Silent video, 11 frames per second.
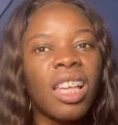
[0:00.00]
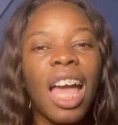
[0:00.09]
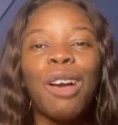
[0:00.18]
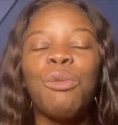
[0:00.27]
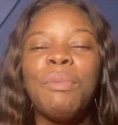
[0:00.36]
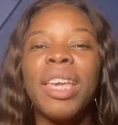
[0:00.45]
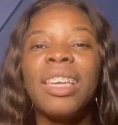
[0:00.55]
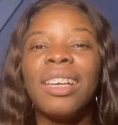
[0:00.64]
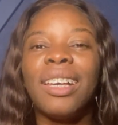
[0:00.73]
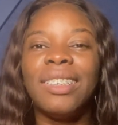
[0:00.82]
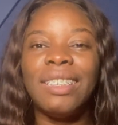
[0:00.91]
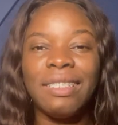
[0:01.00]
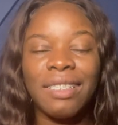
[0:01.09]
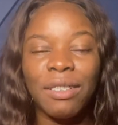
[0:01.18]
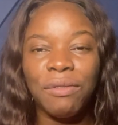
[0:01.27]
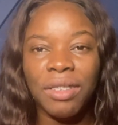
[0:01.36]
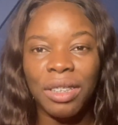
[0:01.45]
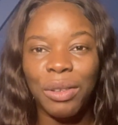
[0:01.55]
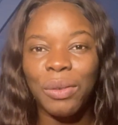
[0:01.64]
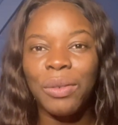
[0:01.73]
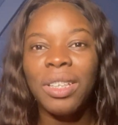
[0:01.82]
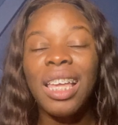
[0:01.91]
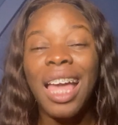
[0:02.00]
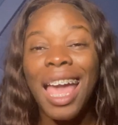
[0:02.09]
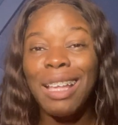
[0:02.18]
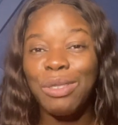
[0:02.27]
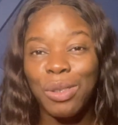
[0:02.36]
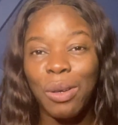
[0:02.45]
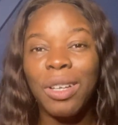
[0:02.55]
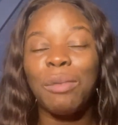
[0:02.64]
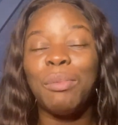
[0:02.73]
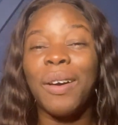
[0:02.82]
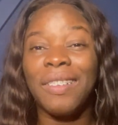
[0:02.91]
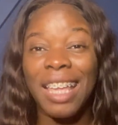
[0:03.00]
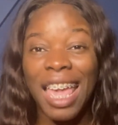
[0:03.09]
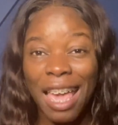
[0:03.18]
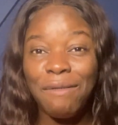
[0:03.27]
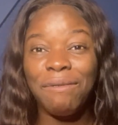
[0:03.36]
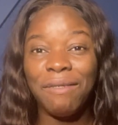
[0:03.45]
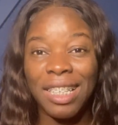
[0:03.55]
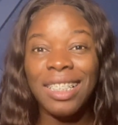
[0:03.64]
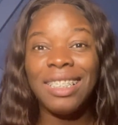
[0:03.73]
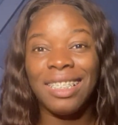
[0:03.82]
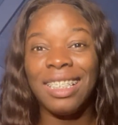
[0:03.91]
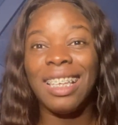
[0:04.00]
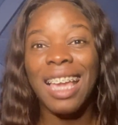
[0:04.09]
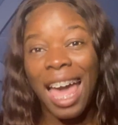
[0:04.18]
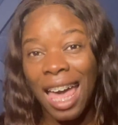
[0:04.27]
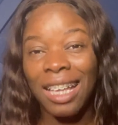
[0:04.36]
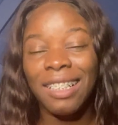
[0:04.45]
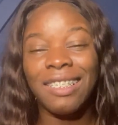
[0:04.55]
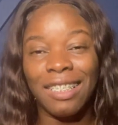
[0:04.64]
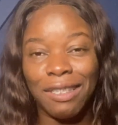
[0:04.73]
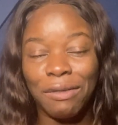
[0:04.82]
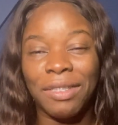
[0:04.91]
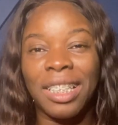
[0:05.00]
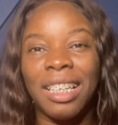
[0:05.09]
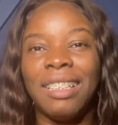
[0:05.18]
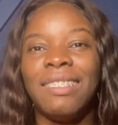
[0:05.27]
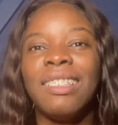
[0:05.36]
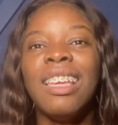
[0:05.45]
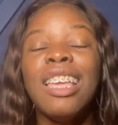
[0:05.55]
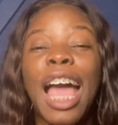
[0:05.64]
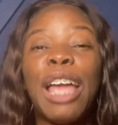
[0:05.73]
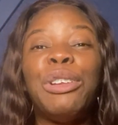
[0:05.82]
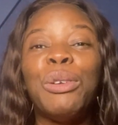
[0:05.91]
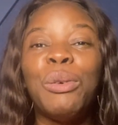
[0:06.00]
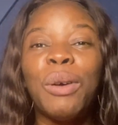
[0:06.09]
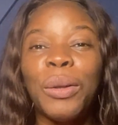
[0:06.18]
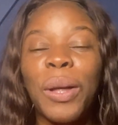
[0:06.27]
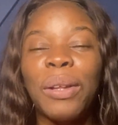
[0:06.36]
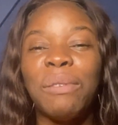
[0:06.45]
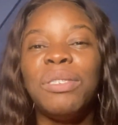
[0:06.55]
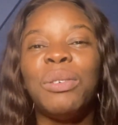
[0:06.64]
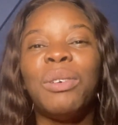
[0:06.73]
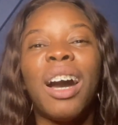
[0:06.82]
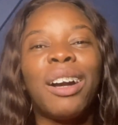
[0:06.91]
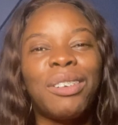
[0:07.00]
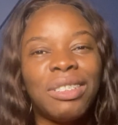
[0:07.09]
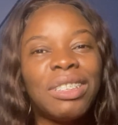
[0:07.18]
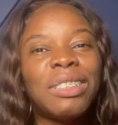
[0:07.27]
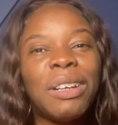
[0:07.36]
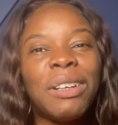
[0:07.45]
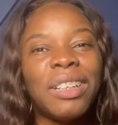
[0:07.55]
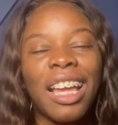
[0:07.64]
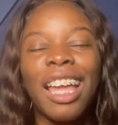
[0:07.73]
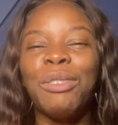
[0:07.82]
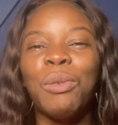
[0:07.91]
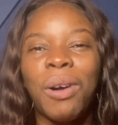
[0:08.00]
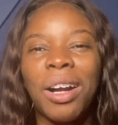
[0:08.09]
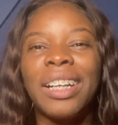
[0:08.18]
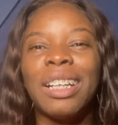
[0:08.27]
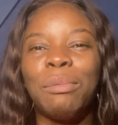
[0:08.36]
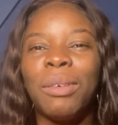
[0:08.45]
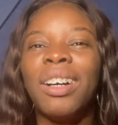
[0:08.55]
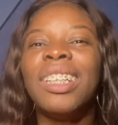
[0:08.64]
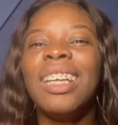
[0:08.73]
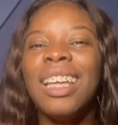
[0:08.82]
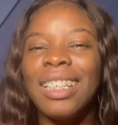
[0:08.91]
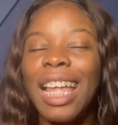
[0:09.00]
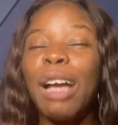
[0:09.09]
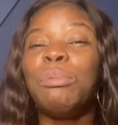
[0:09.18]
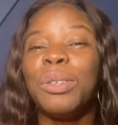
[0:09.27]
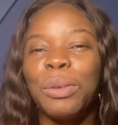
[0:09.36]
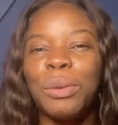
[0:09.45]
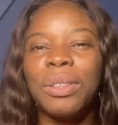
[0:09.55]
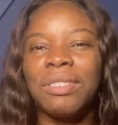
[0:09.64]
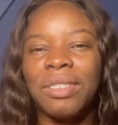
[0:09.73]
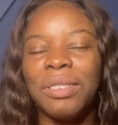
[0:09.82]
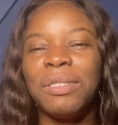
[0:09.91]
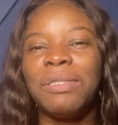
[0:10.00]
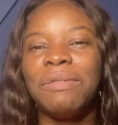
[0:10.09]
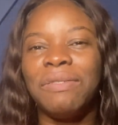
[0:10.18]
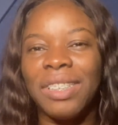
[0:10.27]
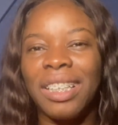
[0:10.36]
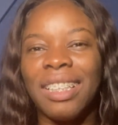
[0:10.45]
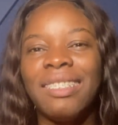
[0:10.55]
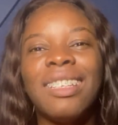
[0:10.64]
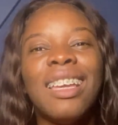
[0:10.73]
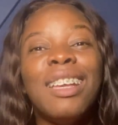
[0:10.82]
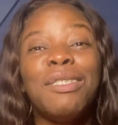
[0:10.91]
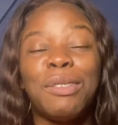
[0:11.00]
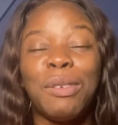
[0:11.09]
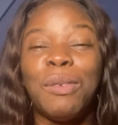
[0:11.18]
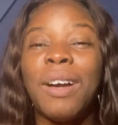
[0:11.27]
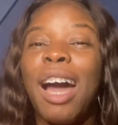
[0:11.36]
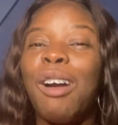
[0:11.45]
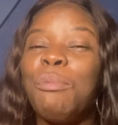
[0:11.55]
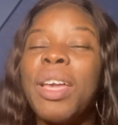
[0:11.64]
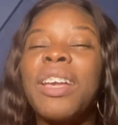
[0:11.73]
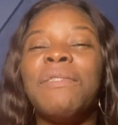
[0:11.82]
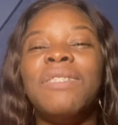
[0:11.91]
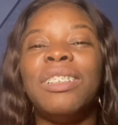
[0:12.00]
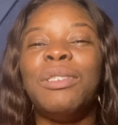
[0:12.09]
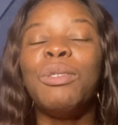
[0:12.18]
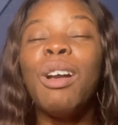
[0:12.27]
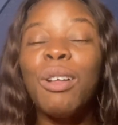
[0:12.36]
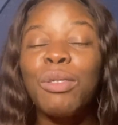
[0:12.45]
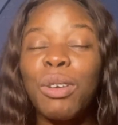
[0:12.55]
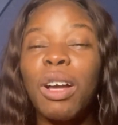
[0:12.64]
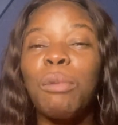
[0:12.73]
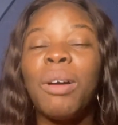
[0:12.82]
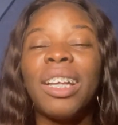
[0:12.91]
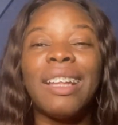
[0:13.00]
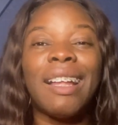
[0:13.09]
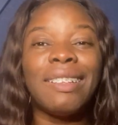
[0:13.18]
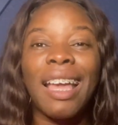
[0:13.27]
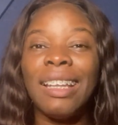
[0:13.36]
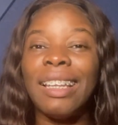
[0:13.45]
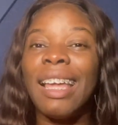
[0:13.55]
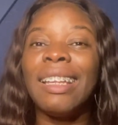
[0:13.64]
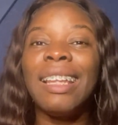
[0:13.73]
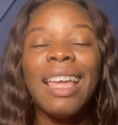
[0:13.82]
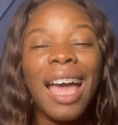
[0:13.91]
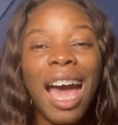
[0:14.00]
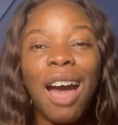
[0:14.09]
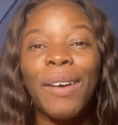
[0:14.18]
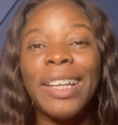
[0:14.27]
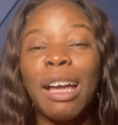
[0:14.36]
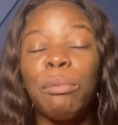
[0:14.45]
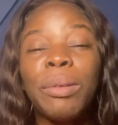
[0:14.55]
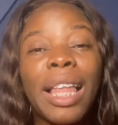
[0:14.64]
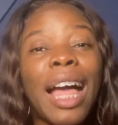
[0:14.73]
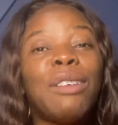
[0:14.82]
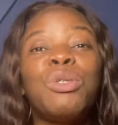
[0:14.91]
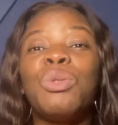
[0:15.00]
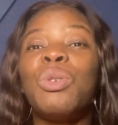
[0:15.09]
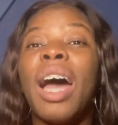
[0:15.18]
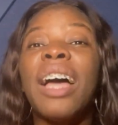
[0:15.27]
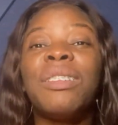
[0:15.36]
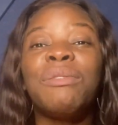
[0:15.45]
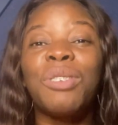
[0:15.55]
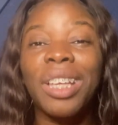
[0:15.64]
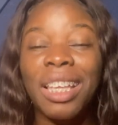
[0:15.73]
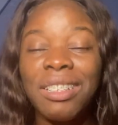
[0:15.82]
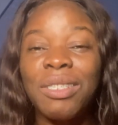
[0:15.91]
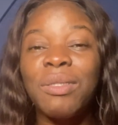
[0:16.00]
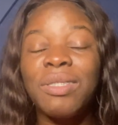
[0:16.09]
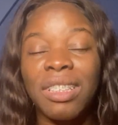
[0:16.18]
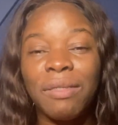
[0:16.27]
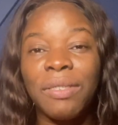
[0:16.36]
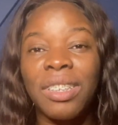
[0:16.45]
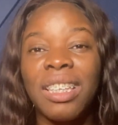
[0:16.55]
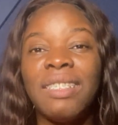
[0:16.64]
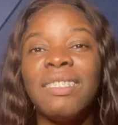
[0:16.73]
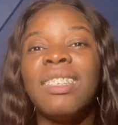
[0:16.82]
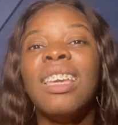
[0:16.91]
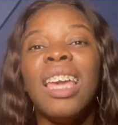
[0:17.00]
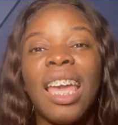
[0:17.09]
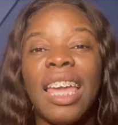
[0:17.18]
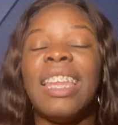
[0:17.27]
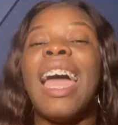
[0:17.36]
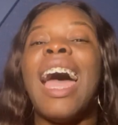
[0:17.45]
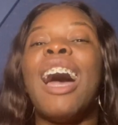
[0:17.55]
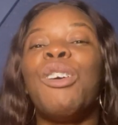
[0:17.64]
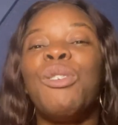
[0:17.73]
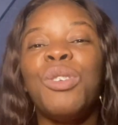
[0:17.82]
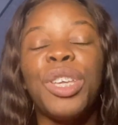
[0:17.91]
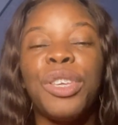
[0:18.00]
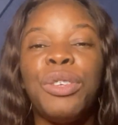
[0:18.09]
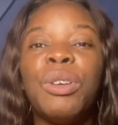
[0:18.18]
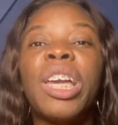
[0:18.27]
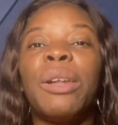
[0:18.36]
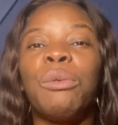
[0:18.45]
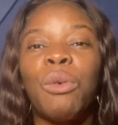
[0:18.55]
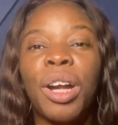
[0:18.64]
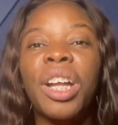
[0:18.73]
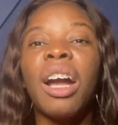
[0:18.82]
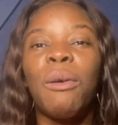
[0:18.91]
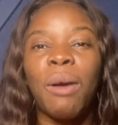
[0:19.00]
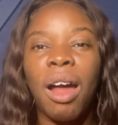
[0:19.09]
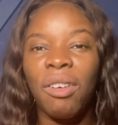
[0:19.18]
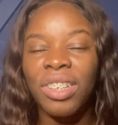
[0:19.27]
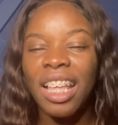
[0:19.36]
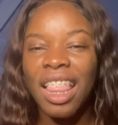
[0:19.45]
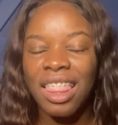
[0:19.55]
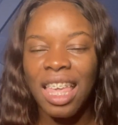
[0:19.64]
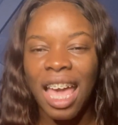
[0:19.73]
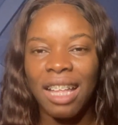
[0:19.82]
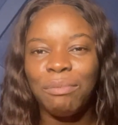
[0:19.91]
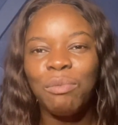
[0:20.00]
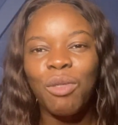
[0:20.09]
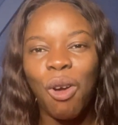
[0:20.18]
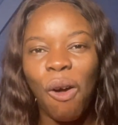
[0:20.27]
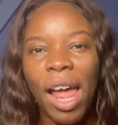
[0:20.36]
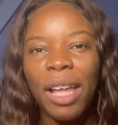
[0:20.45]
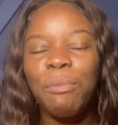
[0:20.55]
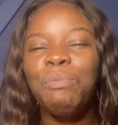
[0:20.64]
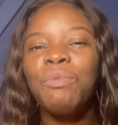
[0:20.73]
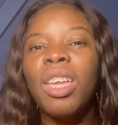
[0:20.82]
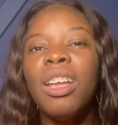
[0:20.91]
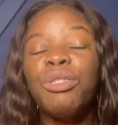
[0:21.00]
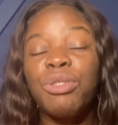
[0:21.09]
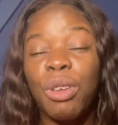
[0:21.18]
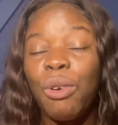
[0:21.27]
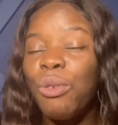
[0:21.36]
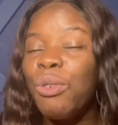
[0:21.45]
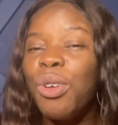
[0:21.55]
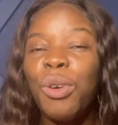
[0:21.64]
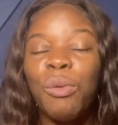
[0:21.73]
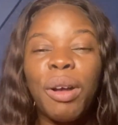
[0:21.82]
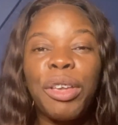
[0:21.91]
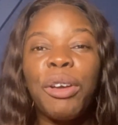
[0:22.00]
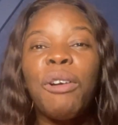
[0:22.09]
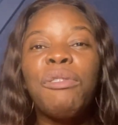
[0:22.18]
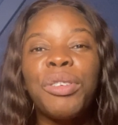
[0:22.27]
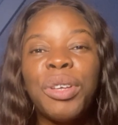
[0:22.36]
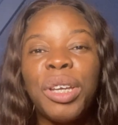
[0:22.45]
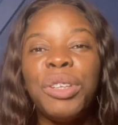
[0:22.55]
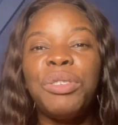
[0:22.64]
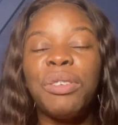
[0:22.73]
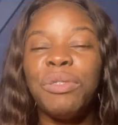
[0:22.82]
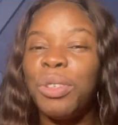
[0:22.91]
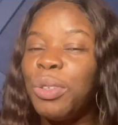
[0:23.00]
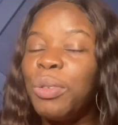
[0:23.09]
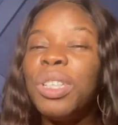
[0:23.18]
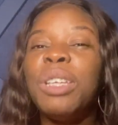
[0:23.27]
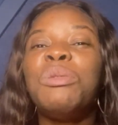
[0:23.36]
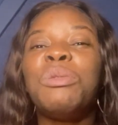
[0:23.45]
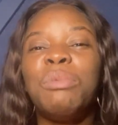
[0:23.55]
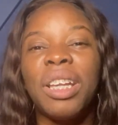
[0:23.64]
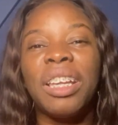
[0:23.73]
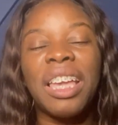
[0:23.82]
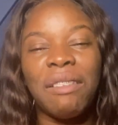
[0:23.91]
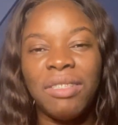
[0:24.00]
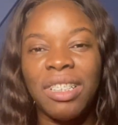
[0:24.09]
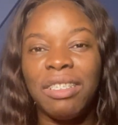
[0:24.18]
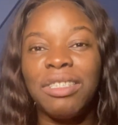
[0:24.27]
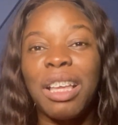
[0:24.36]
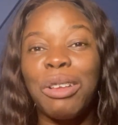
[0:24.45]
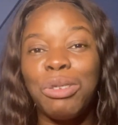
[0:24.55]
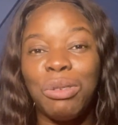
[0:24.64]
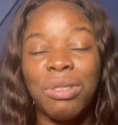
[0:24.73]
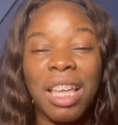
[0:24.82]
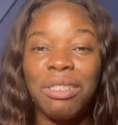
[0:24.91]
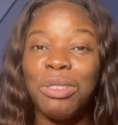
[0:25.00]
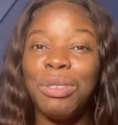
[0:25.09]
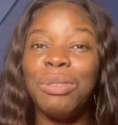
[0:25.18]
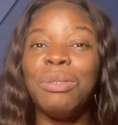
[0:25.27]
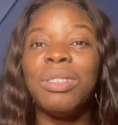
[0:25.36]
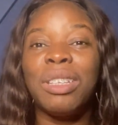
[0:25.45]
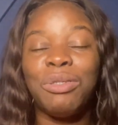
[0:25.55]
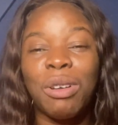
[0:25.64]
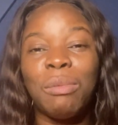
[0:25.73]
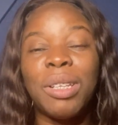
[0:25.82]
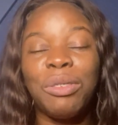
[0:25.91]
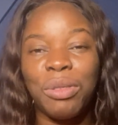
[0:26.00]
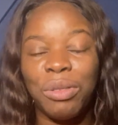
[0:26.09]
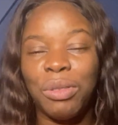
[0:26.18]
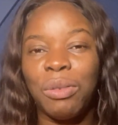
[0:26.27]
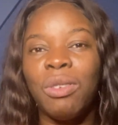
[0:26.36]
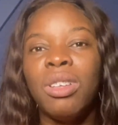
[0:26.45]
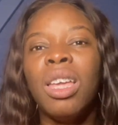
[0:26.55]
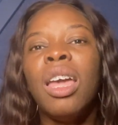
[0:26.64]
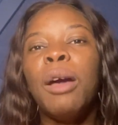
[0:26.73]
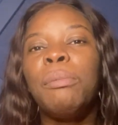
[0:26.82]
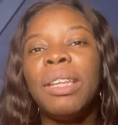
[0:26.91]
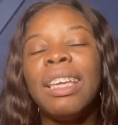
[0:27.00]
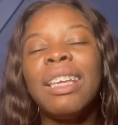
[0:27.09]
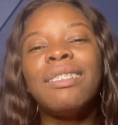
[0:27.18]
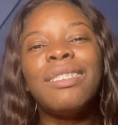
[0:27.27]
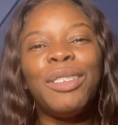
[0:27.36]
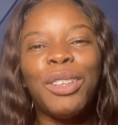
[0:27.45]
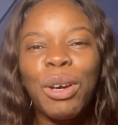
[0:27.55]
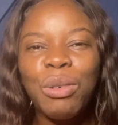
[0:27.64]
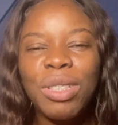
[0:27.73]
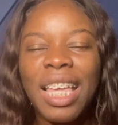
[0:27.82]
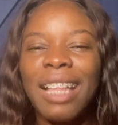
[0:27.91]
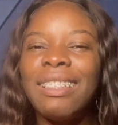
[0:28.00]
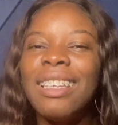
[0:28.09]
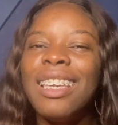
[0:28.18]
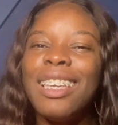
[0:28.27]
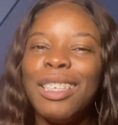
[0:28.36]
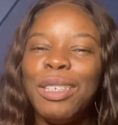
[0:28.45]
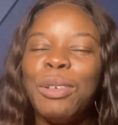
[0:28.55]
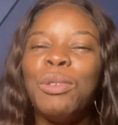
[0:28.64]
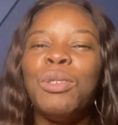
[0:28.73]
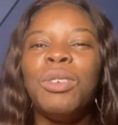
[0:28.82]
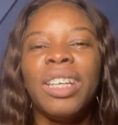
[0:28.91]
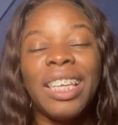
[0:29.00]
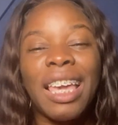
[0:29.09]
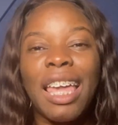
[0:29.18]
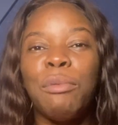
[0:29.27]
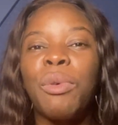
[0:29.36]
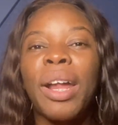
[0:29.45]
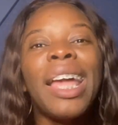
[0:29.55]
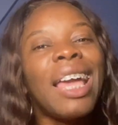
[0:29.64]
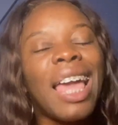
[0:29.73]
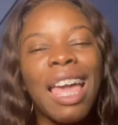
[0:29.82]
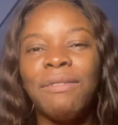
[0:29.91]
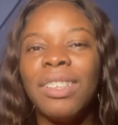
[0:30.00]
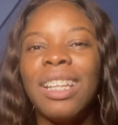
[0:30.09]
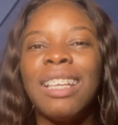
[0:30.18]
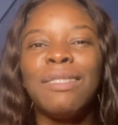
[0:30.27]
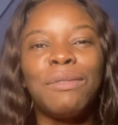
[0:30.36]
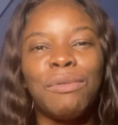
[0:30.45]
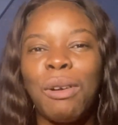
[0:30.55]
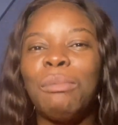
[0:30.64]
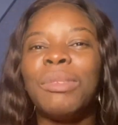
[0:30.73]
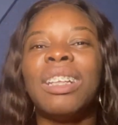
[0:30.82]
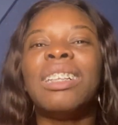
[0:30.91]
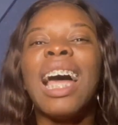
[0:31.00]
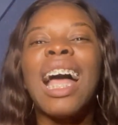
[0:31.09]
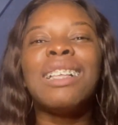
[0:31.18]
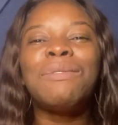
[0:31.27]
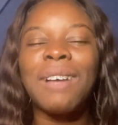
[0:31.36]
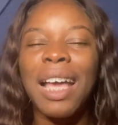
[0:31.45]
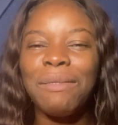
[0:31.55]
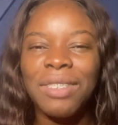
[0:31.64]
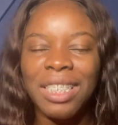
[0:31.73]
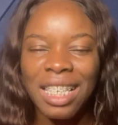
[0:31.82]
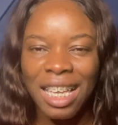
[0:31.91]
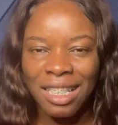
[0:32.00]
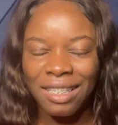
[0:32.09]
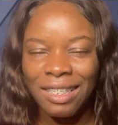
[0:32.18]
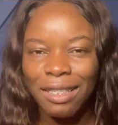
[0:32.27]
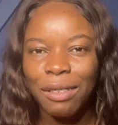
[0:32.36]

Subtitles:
I'll make a detailed video and talk about MVTI certificates. I know a lot of you are concerned and worried about that particular certificate. So I'll make a video, talk about that, and then how it applies to other vocational certificates and how you can work around that. All right. So when you go for your interview, you need to bring evidence that shows that you do the job that you do. Please know that you can bring evidence from the last 5 years.